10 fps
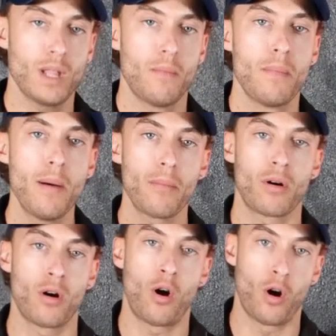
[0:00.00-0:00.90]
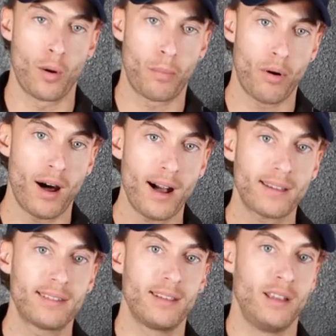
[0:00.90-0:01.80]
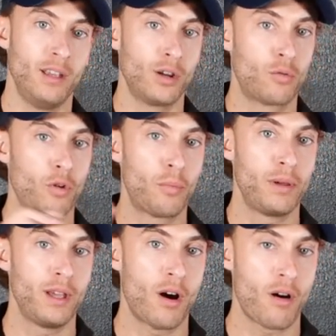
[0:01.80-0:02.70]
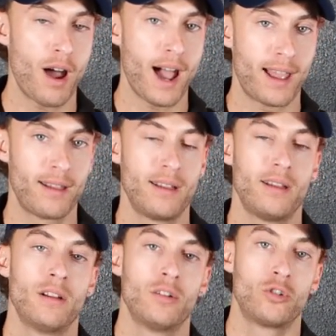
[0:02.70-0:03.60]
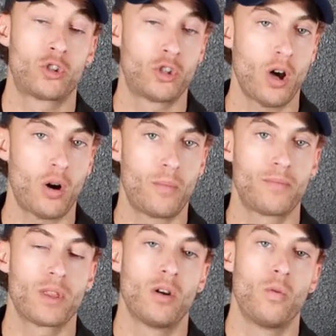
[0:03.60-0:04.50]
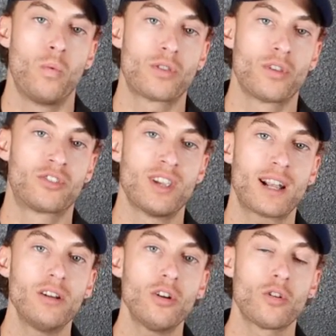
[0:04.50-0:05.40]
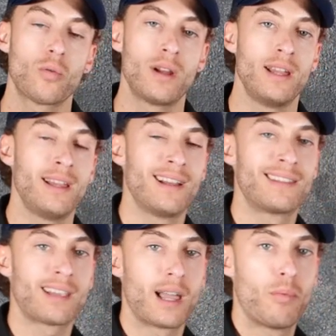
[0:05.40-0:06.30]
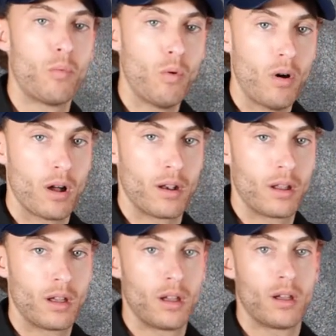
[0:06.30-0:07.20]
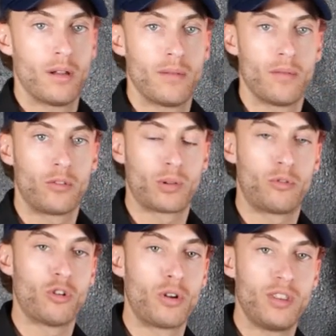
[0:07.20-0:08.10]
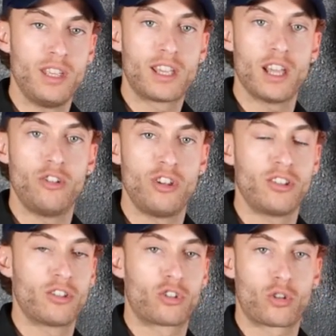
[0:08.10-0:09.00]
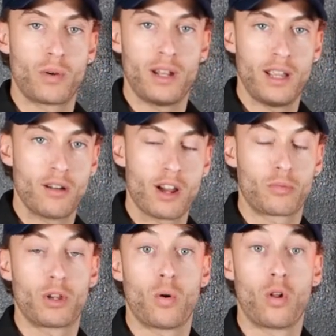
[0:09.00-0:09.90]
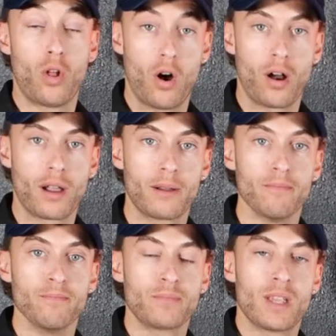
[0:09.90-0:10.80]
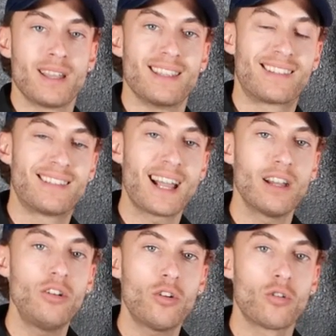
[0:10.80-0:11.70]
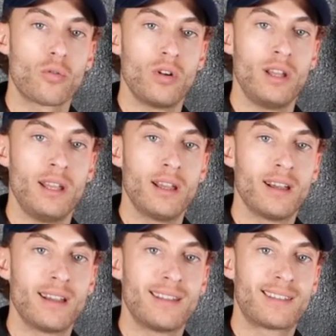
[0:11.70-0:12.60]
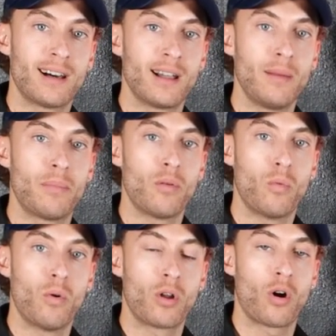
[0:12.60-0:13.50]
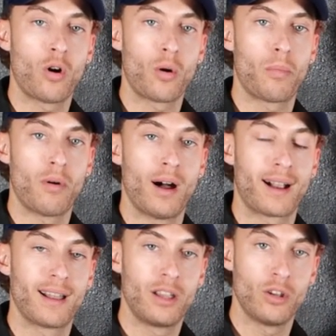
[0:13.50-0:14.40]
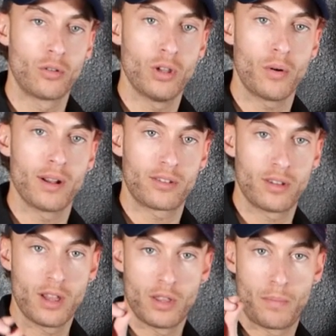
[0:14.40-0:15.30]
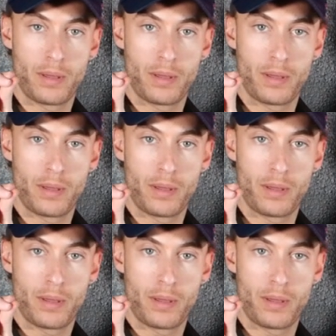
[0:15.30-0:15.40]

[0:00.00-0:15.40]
Remember, heart blocks equal PRI. So, with the second degree type 1, which I'm showing you the EKGs in the screen here as we go along, the second degree type 1 heart block, you'll notice the